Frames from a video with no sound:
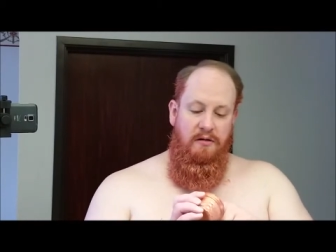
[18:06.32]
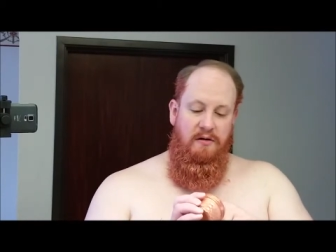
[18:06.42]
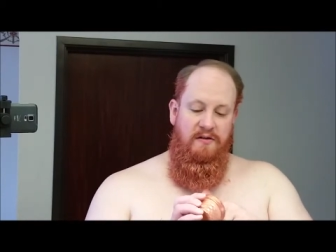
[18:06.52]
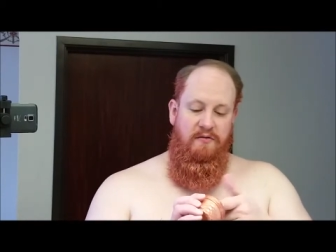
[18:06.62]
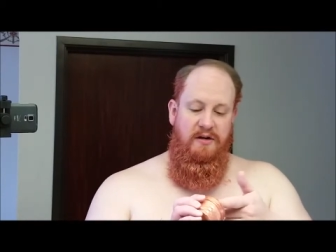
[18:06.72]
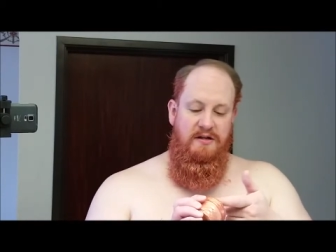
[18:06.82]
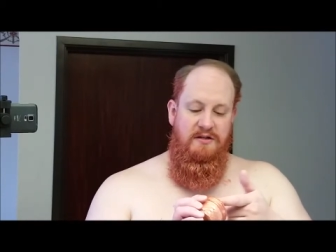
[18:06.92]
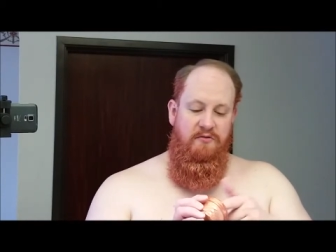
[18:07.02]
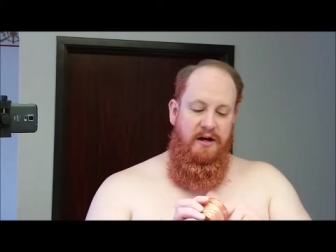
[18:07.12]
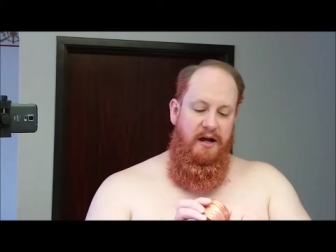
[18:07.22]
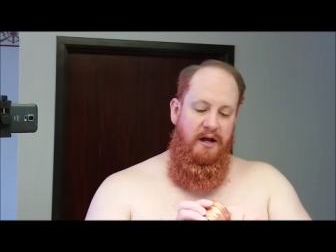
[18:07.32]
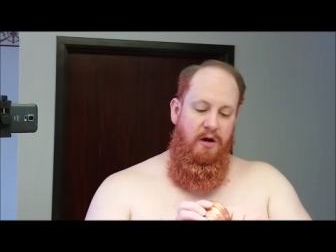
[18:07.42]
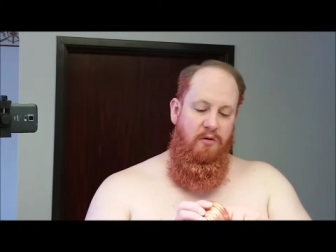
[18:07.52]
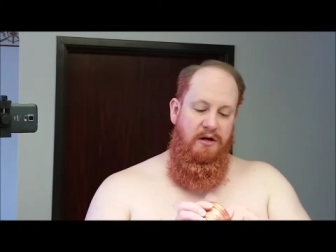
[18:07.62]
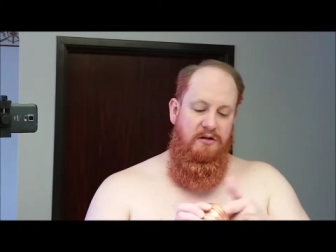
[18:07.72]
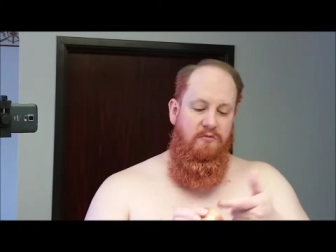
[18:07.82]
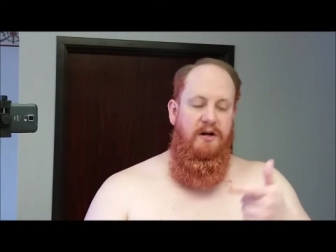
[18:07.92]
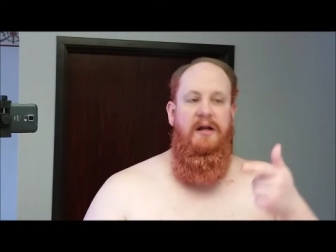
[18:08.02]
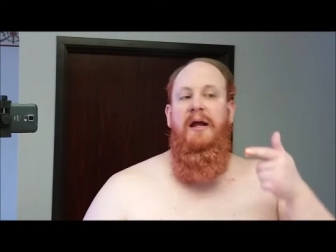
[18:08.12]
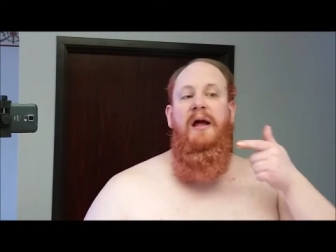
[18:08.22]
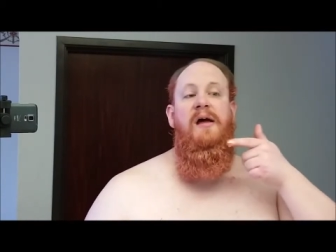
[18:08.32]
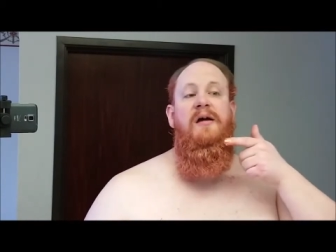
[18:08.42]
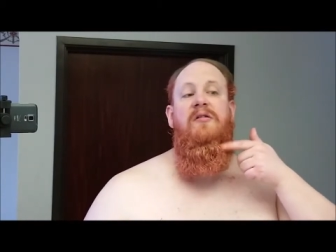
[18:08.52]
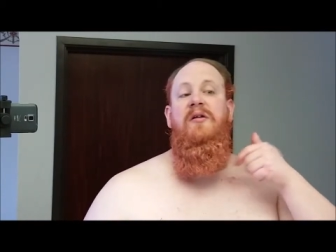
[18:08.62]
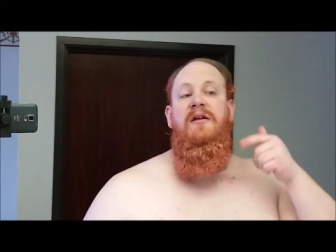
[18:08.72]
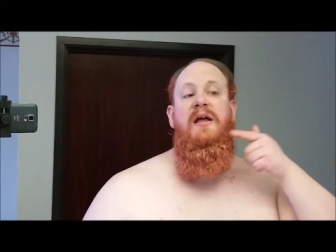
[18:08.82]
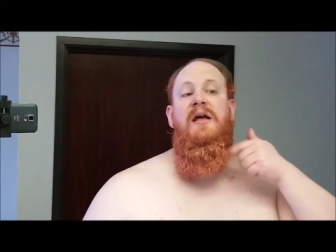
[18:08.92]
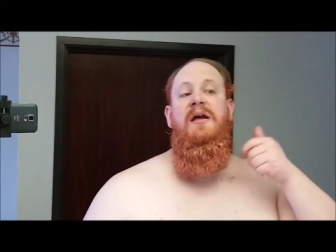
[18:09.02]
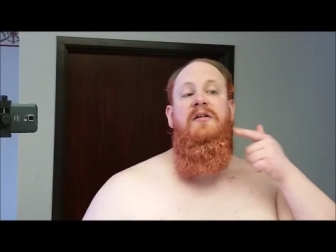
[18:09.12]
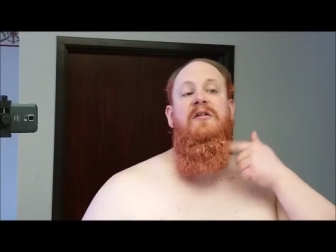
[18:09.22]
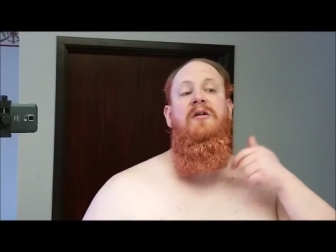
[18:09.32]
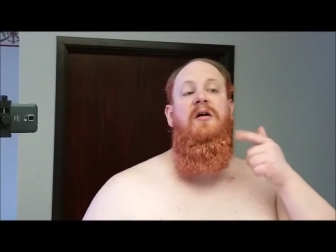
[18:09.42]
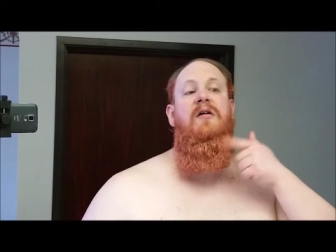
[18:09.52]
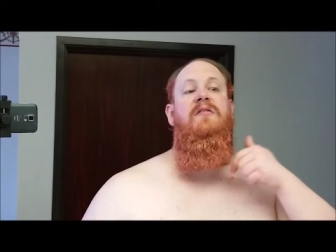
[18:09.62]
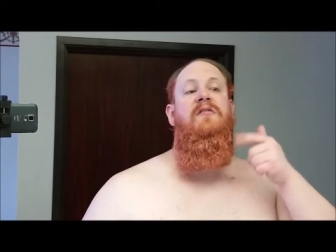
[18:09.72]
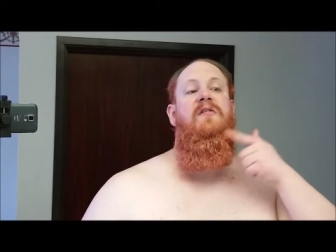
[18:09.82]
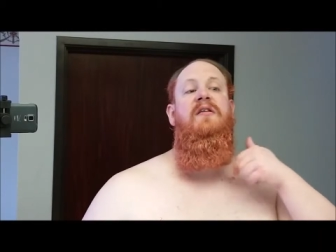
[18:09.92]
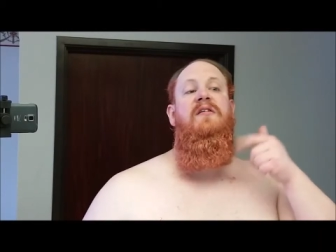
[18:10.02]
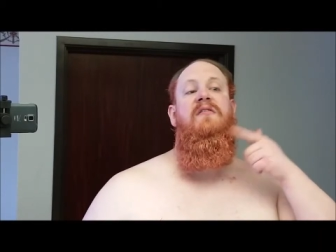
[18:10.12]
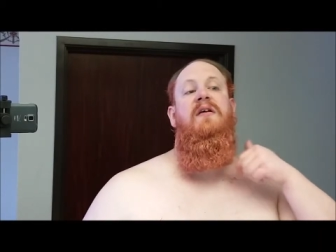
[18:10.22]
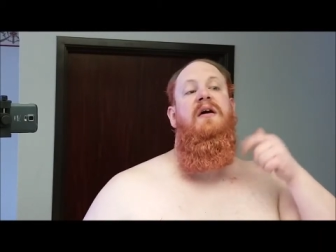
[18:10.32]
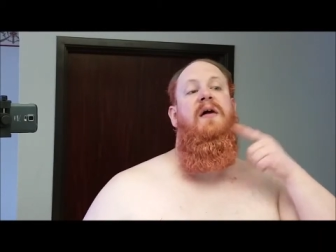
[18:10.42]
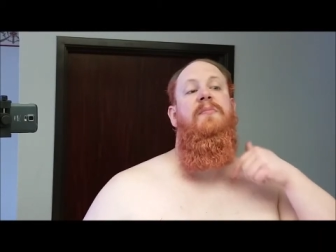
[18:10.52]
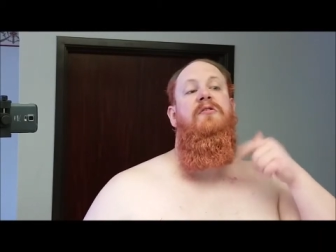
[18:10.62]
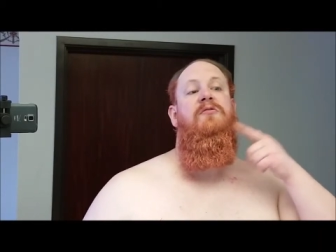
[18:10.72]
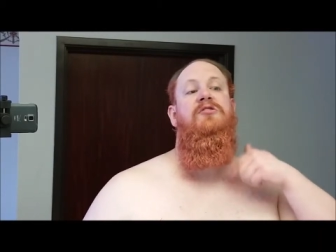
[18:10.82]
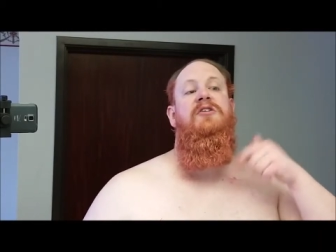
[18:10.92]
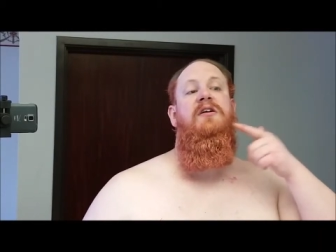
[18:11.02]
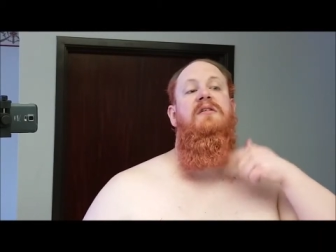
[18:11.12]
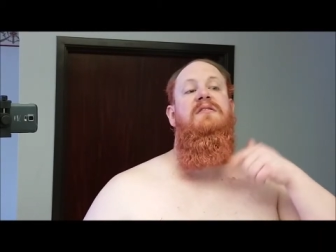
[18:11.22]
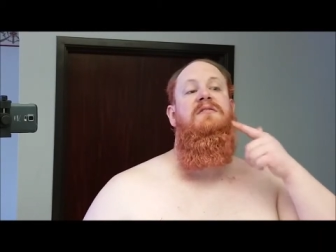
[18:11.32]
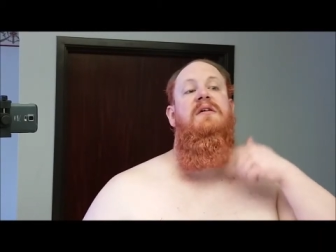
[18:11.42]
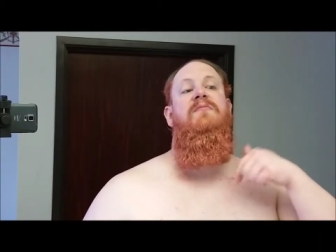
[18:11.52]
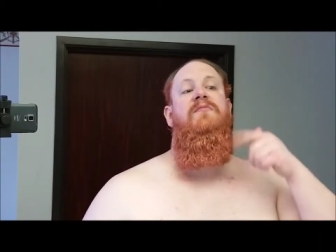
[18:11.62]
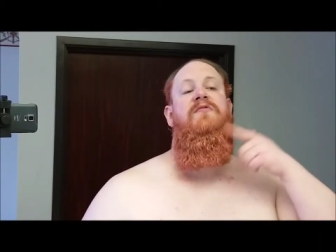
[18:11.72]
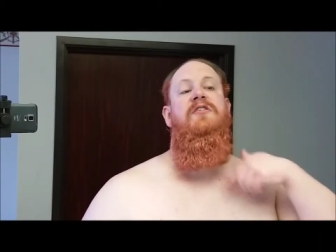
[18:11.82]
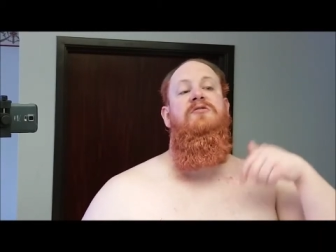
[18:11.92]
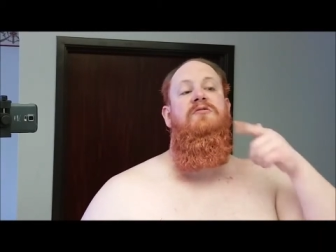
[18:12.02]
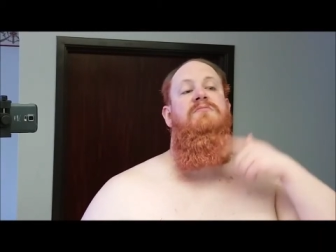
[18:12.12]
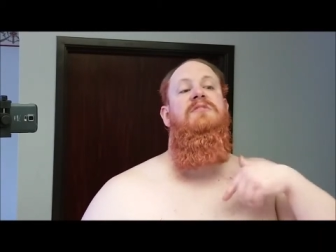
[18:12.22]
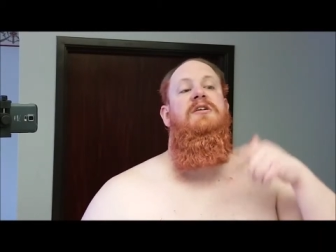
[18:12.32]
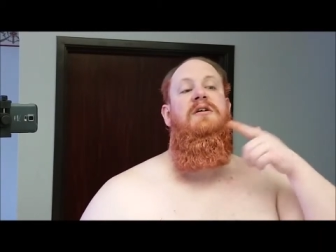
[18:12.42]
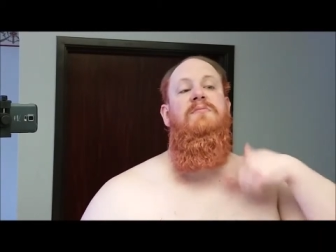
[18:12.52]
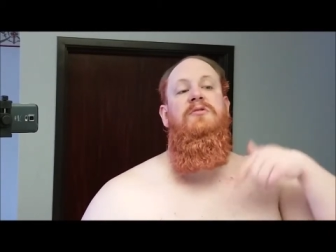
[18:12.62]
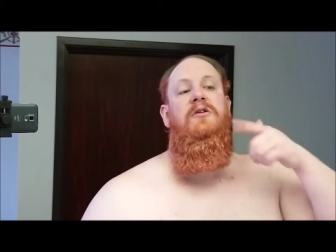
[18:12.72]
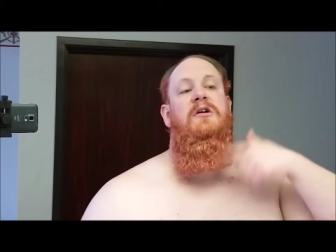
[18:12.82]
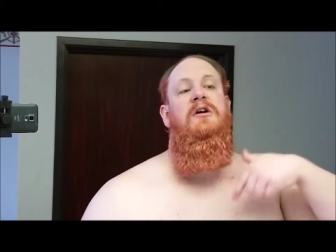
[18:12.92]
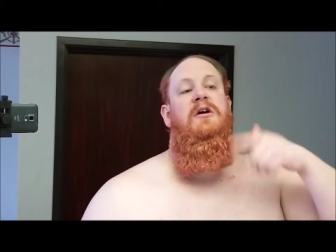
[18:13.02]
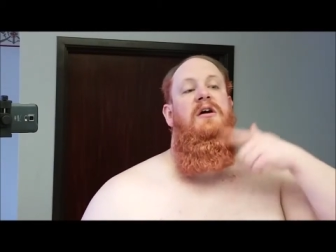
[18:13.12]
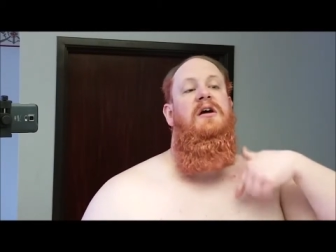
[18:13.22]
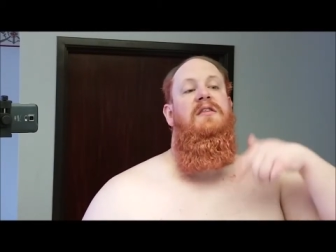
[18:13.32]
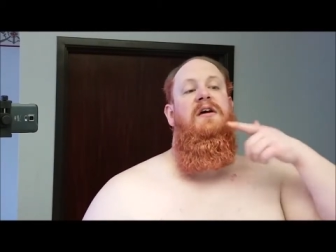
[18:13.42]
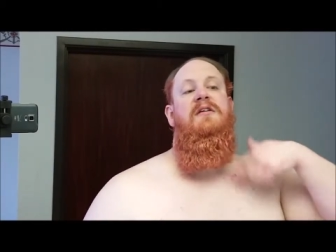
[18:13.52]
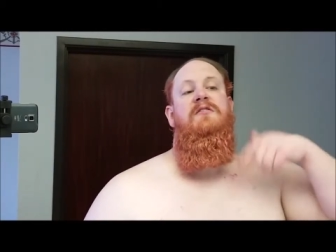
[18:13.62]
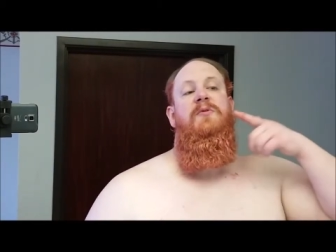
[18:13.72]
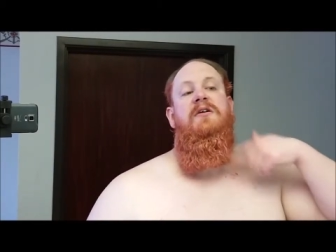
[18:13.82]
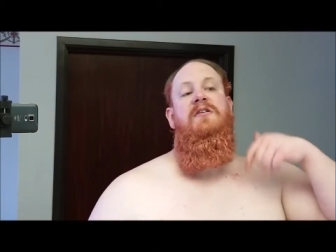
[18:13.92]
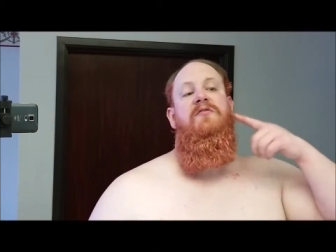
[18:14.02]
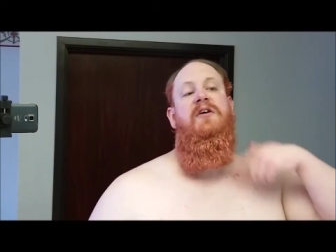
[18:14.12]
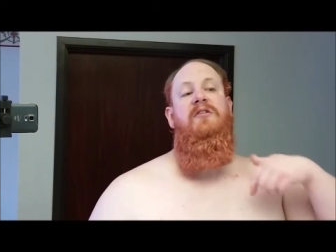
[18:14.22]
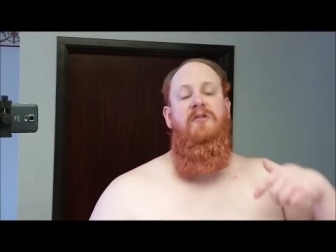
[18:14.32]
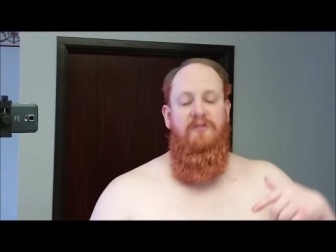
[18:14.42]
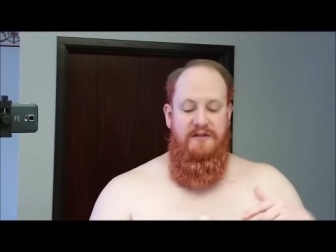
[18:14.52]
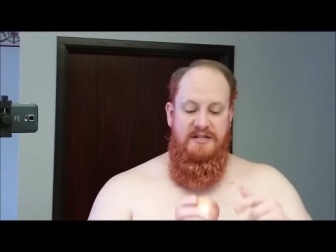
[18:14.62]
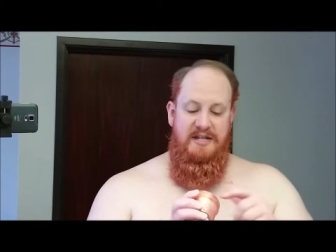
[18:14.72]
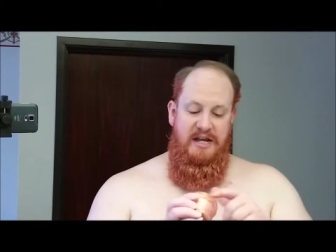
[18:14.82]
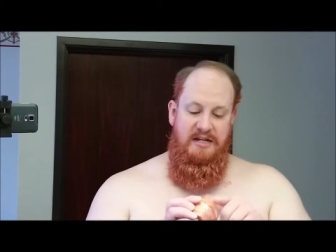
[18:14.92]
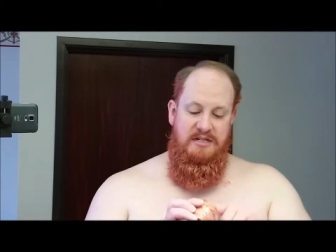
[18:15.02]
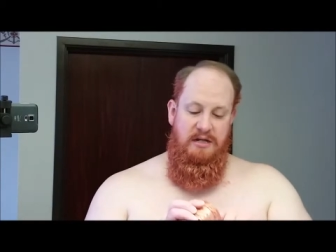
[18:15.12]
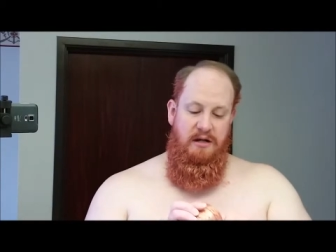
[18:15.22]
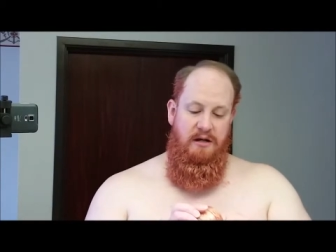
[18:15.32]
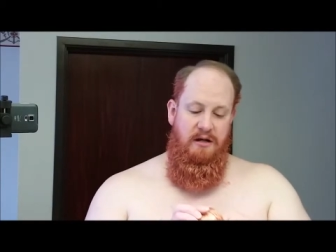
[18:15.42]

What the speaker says: There's a reason why I only do one character a day at cons unless they happen to share the same facial makeup, and that is because of how long this takes.